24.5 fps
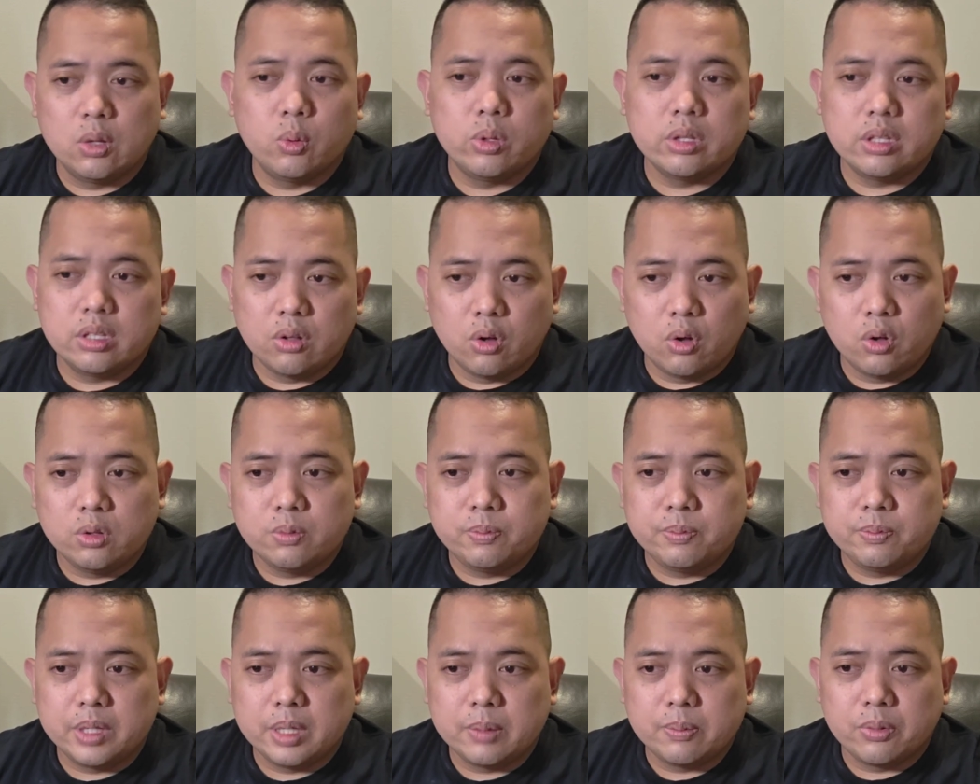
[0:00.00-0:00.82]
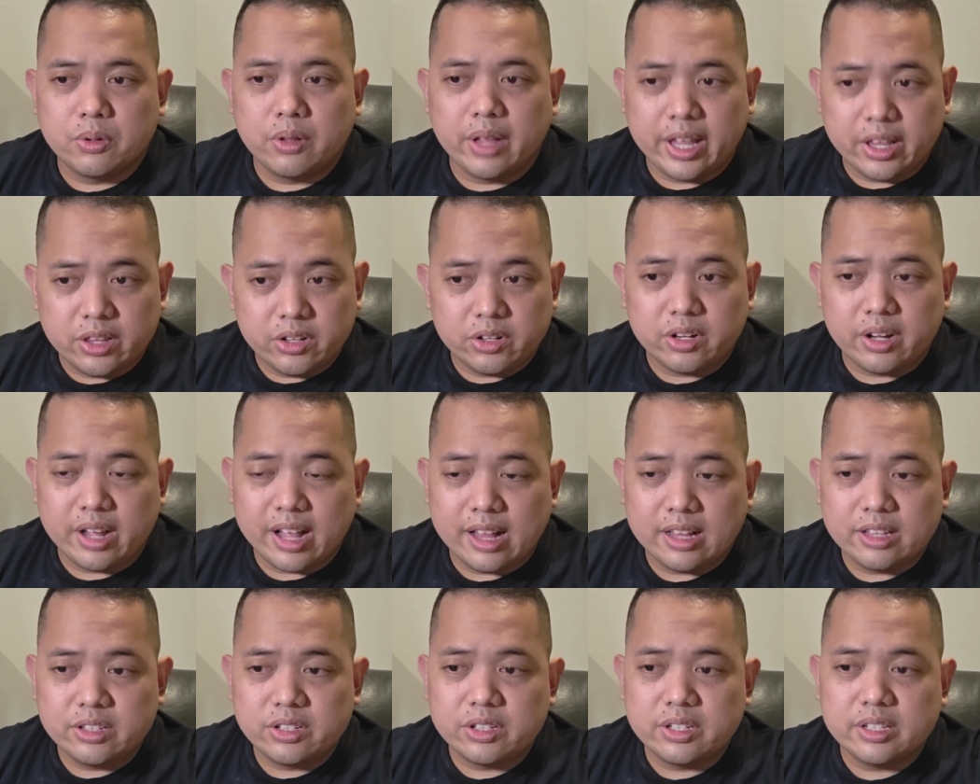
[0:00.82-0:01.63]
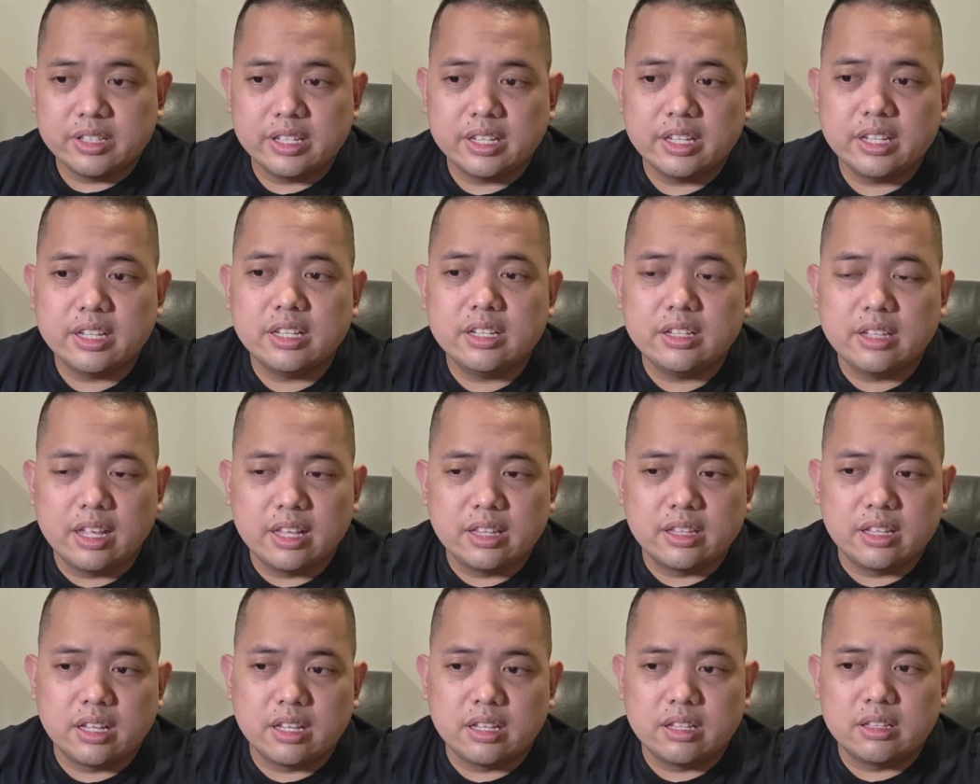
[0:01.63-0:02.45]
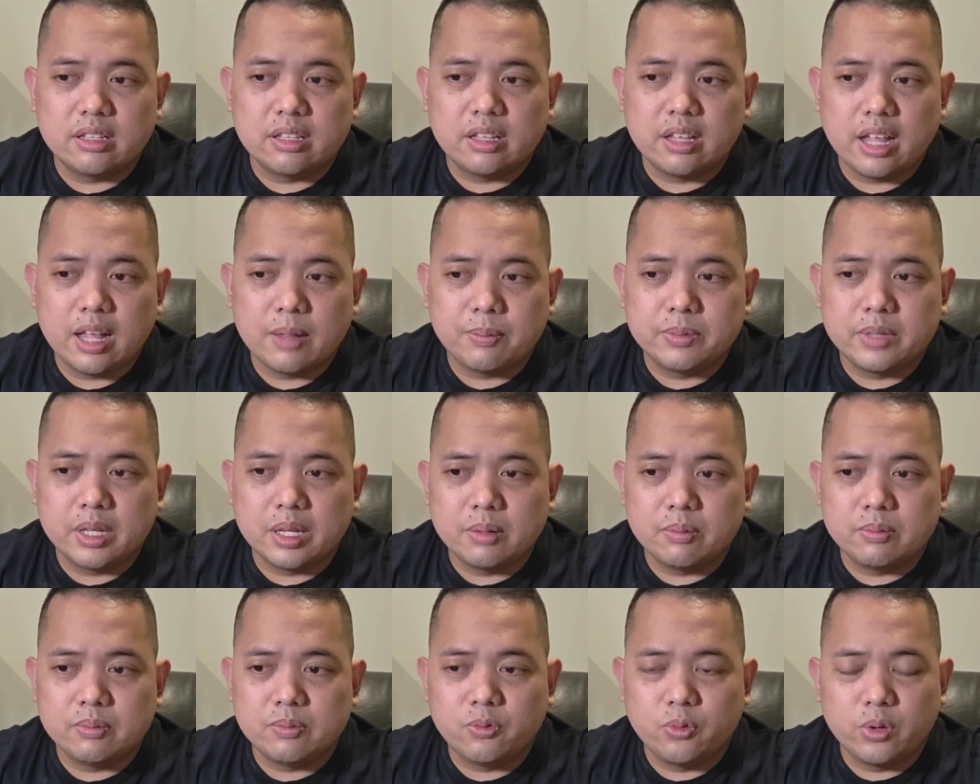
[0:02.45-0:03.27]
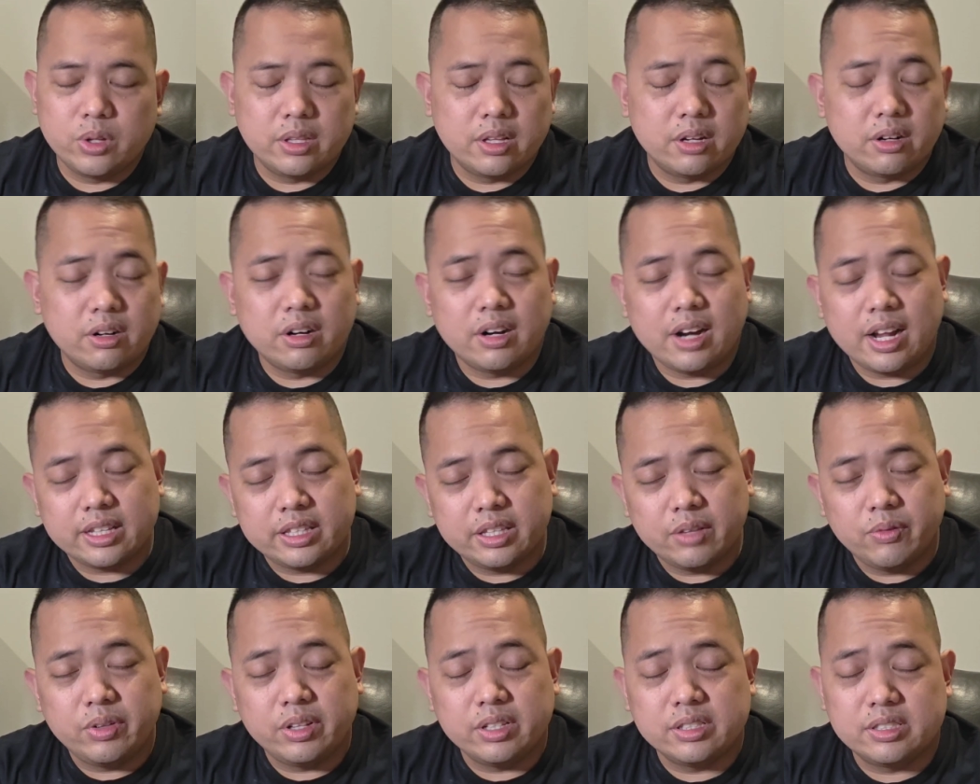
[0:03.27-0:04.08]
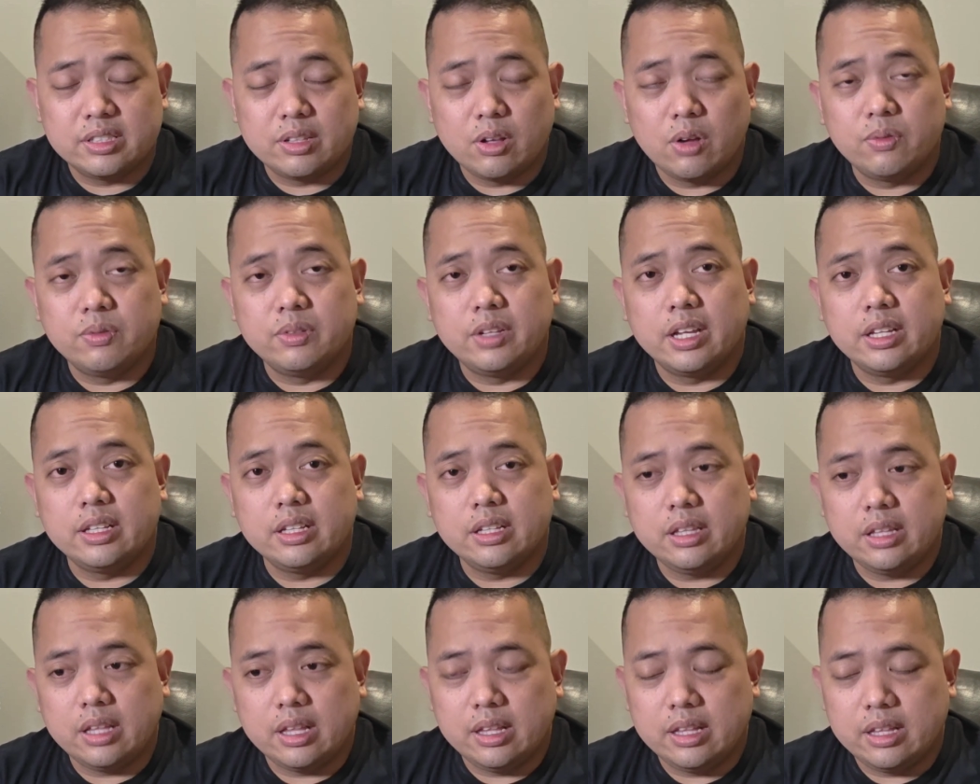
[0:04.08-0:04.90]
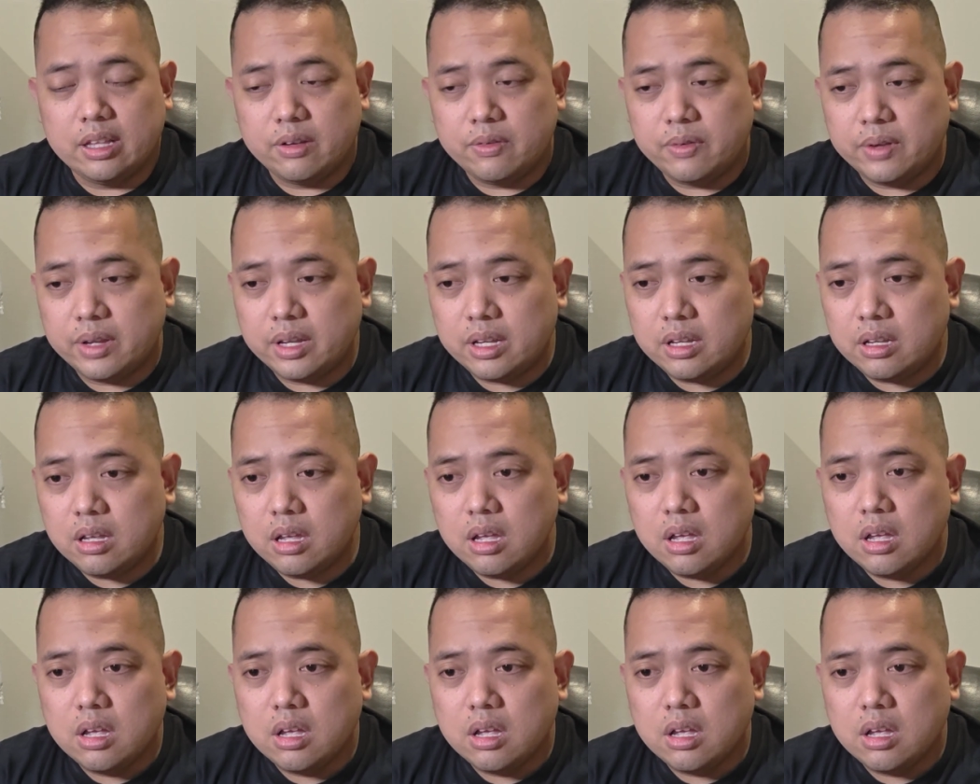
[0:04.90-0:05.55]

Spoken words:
with old people, elderly, and then help them with their activities of daily living.